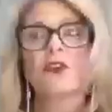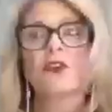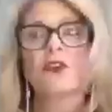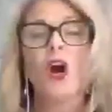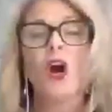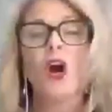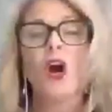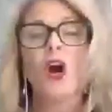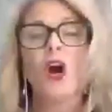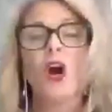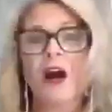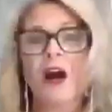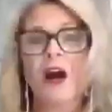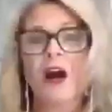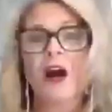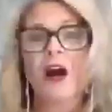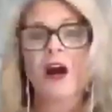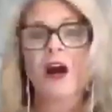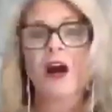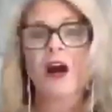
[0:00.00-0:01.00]
home
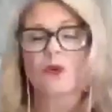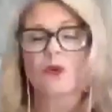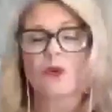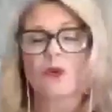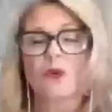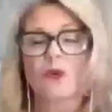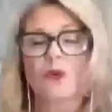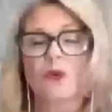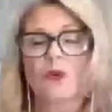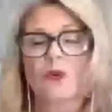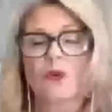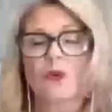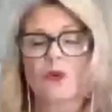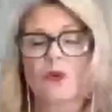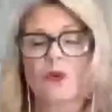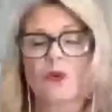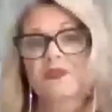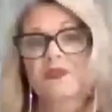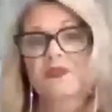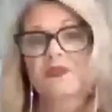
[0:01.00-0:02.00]
office or your
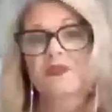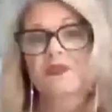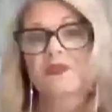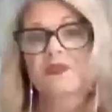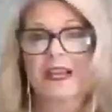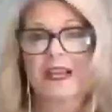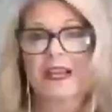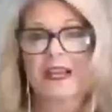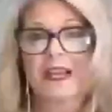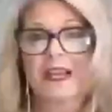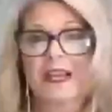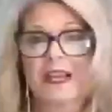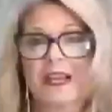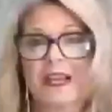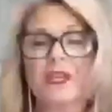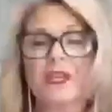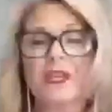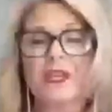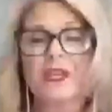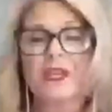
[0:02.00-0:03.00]
workspace at home
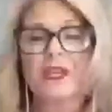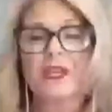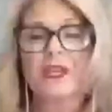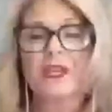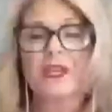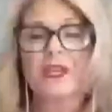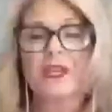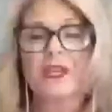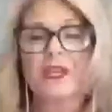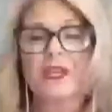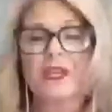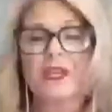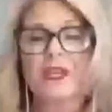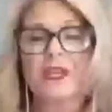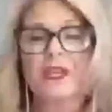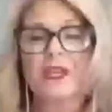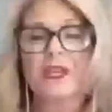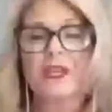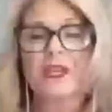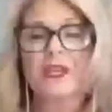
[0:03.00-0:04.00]
is really, really
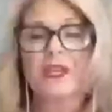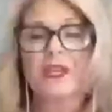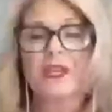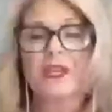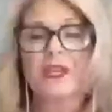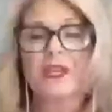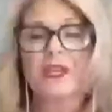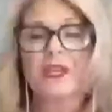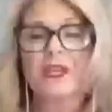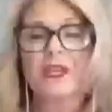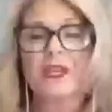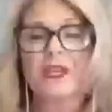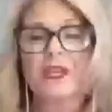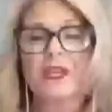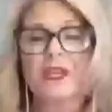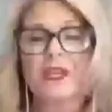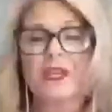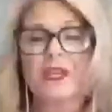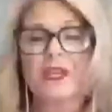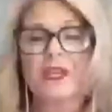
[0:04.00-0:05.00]
important that you have a
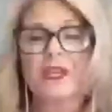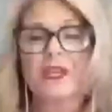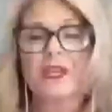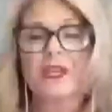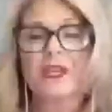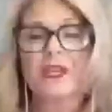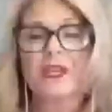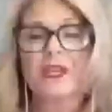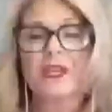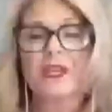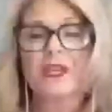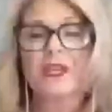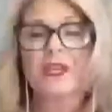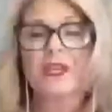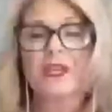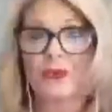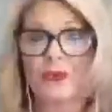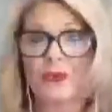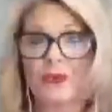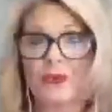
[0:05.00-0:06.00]
designated space to
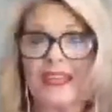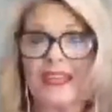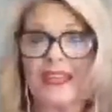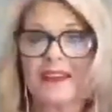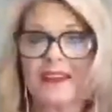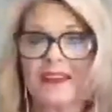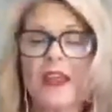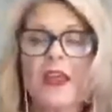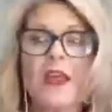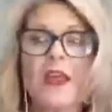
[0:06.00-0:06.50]
do it in.